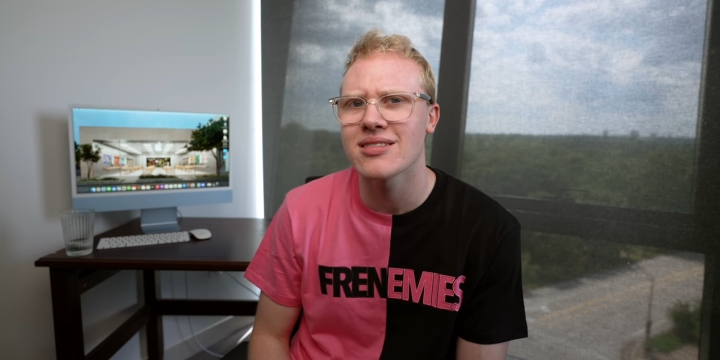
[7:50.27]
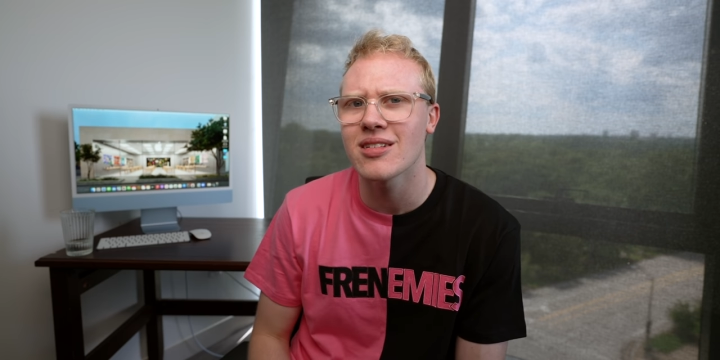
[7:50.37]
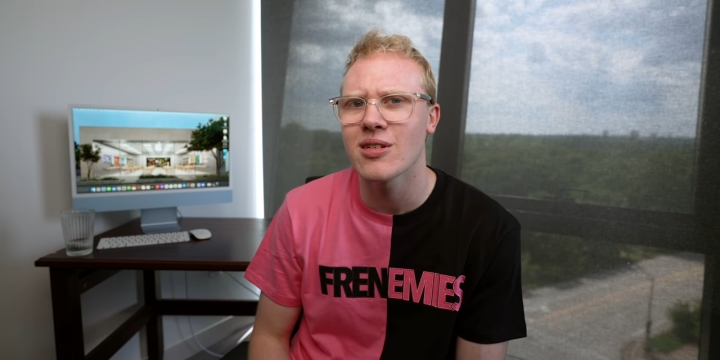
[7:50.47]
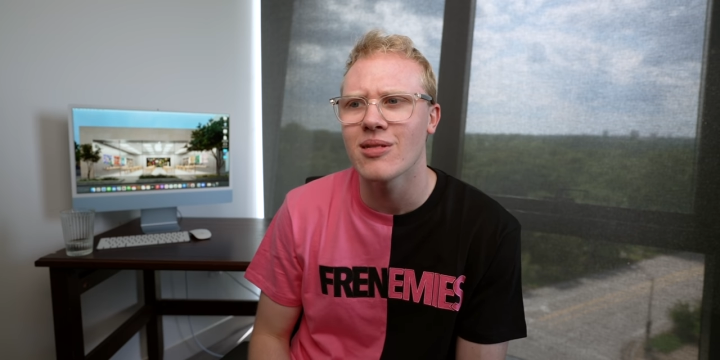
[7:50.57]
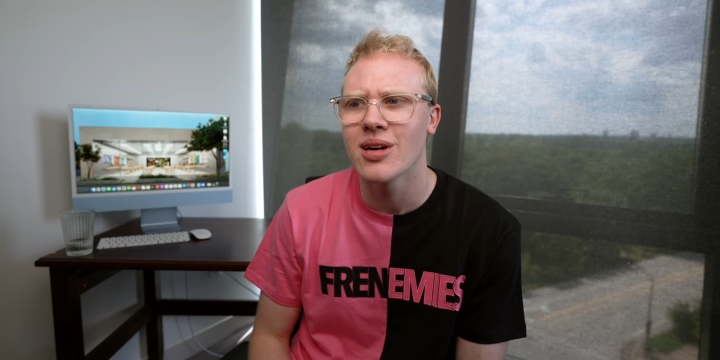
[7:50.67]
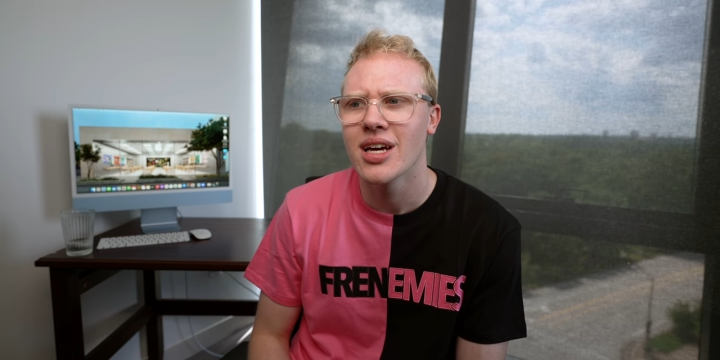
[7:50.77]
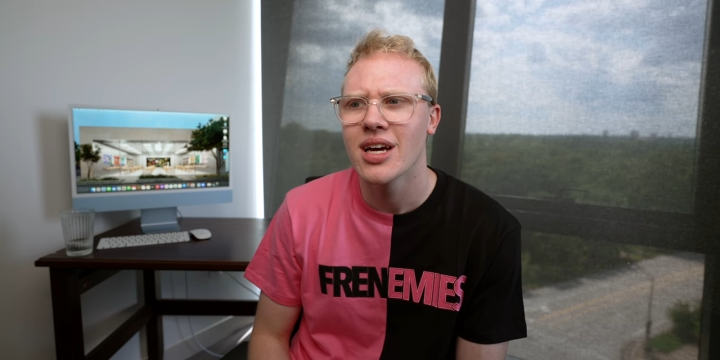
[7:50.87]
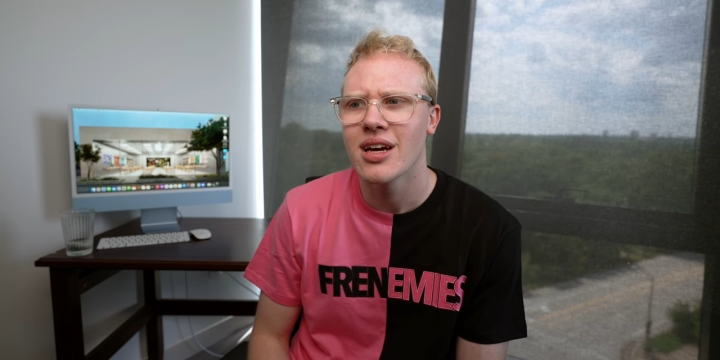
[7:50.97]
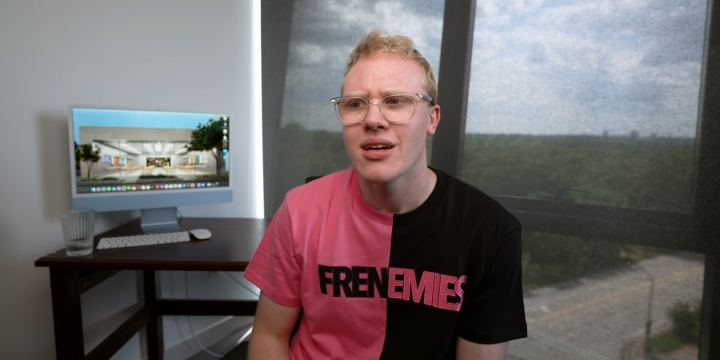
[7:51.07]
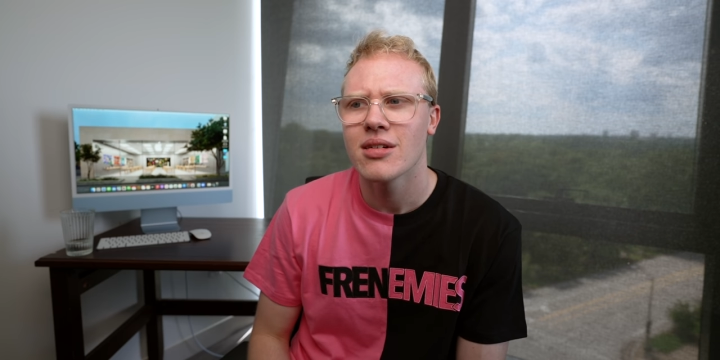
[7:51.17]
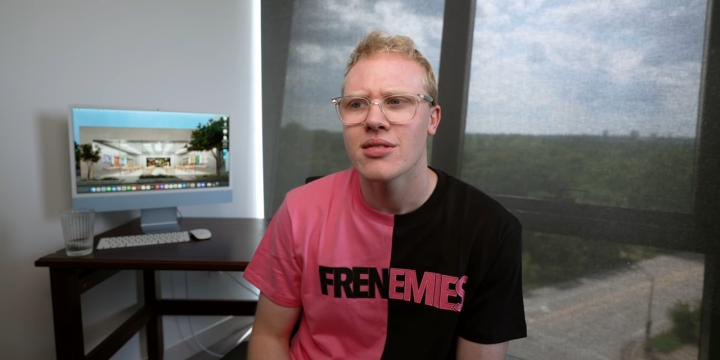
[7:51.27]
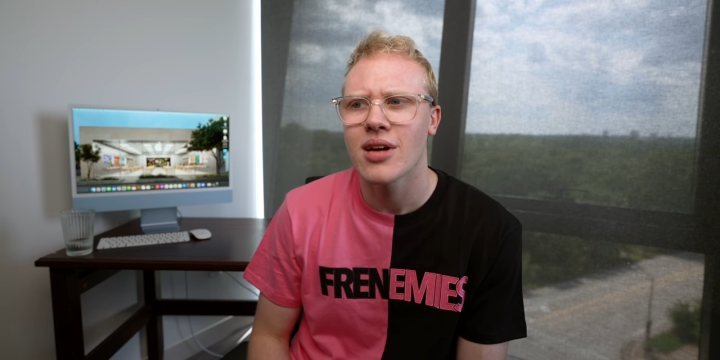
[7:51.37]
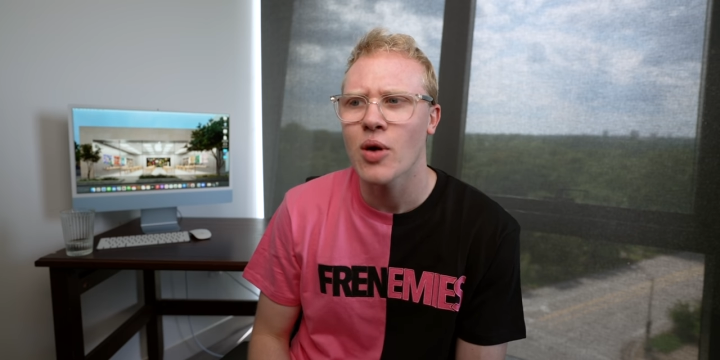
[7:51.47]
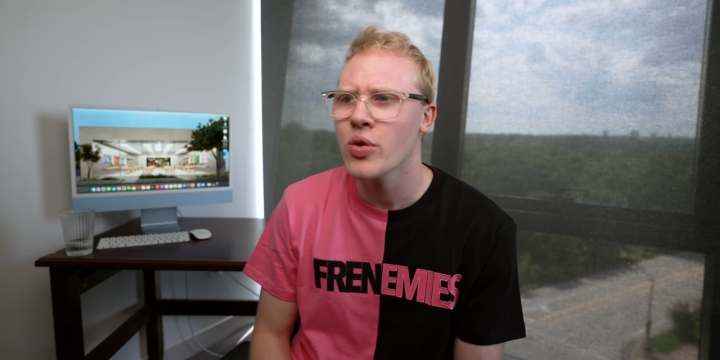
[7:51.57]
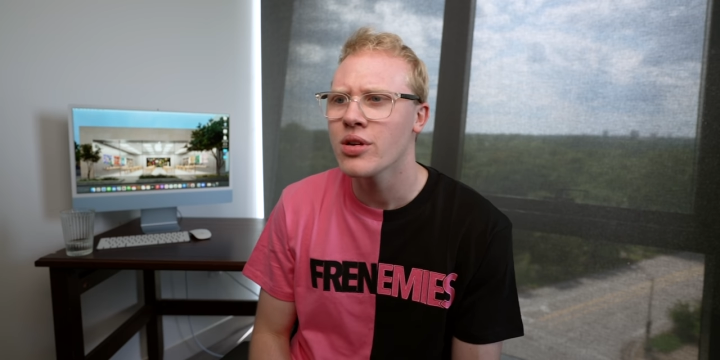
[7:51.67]
So
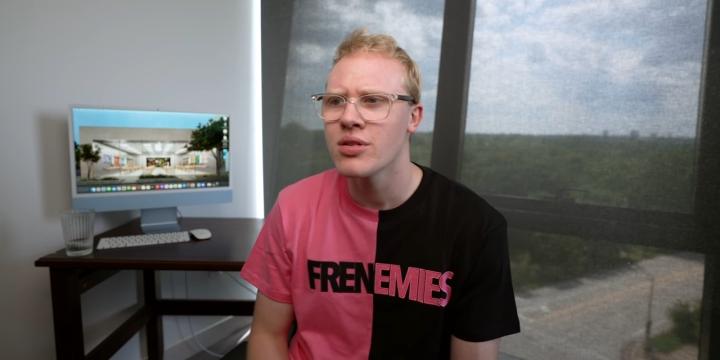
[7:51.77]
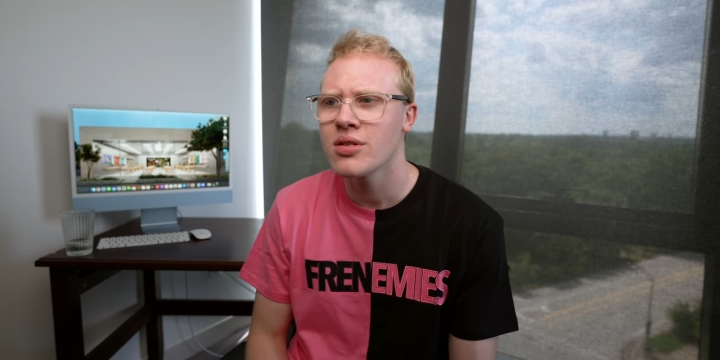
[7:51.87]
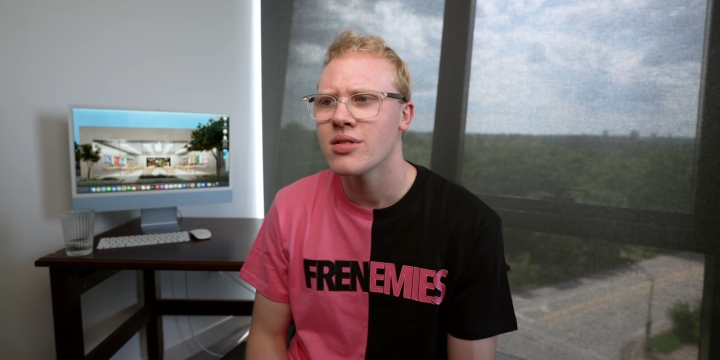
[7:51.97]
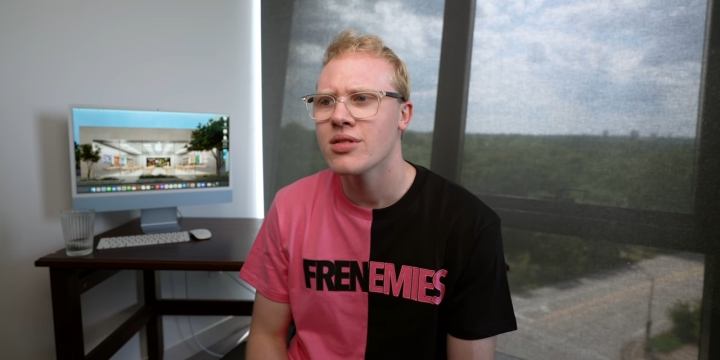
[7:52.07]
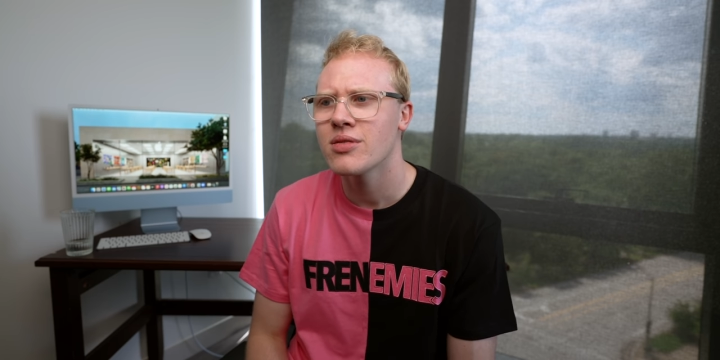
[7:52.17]
I wouldn't